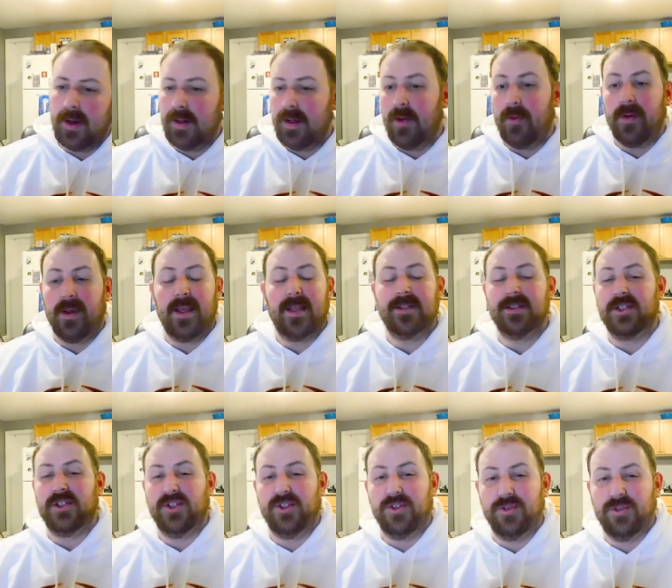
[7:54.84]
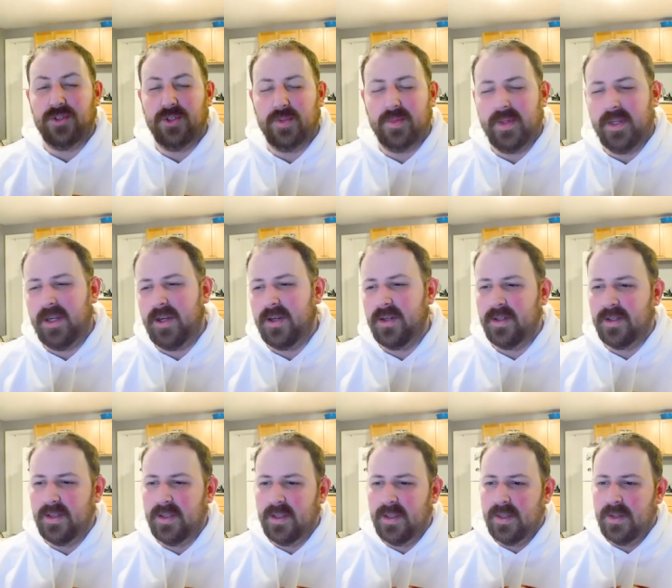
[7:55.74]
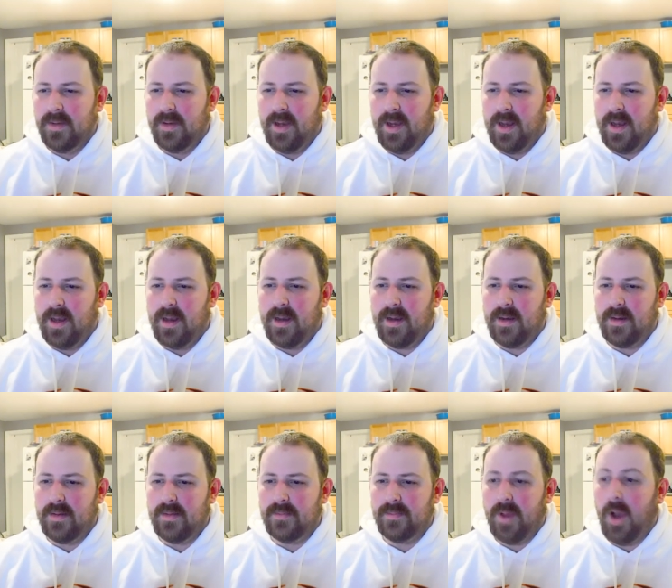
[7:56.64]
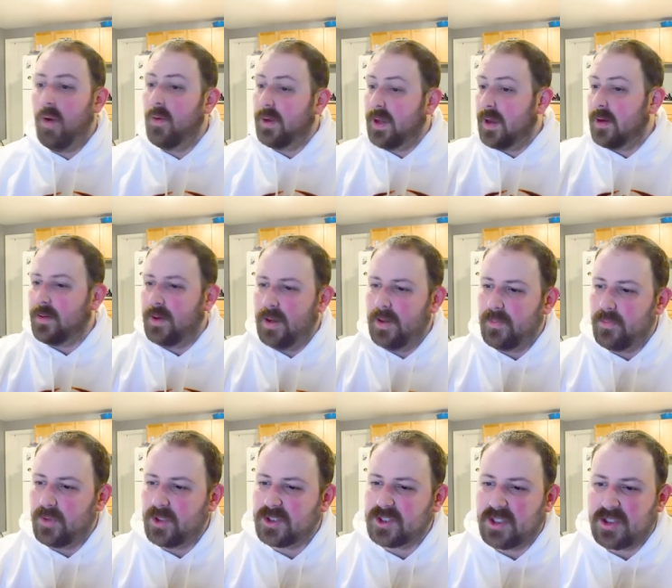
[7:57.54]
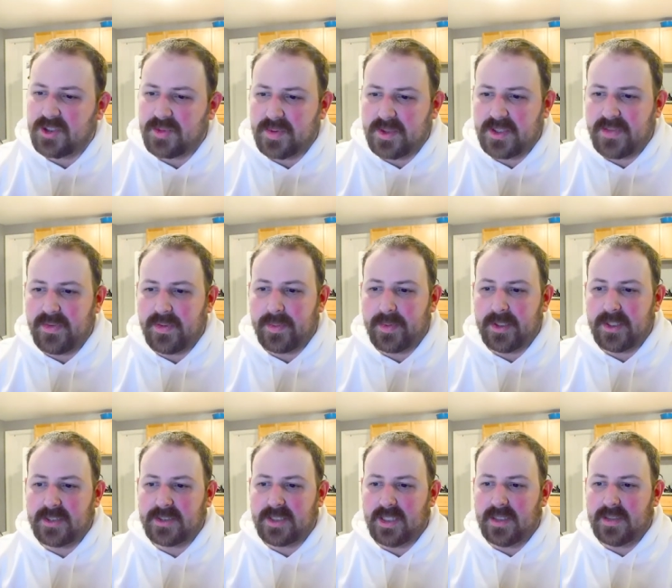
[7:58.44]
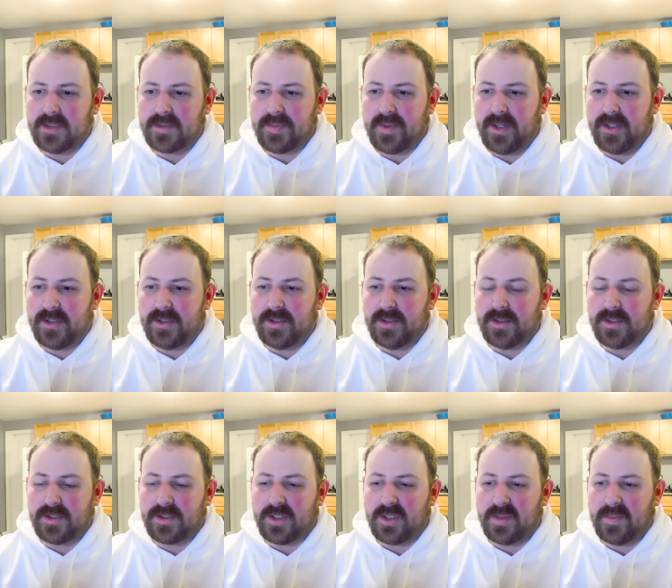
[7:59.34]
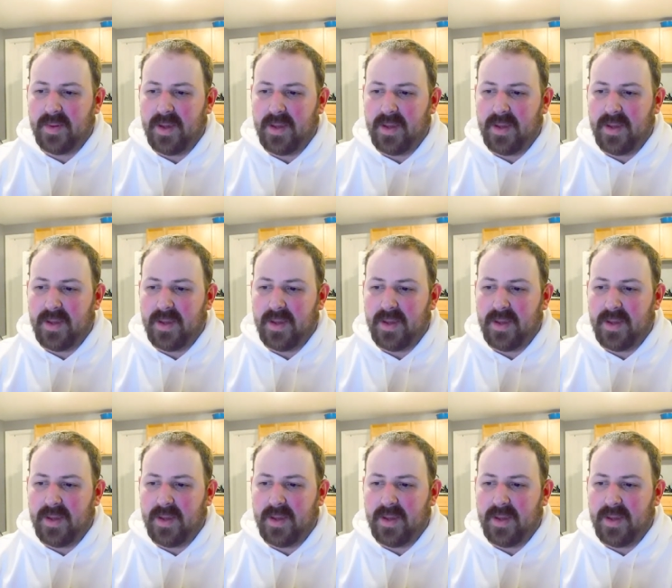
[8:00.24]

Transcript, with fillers: now we get into YouTube here. Oh yeah, and was there a specific piece that inspired you to start a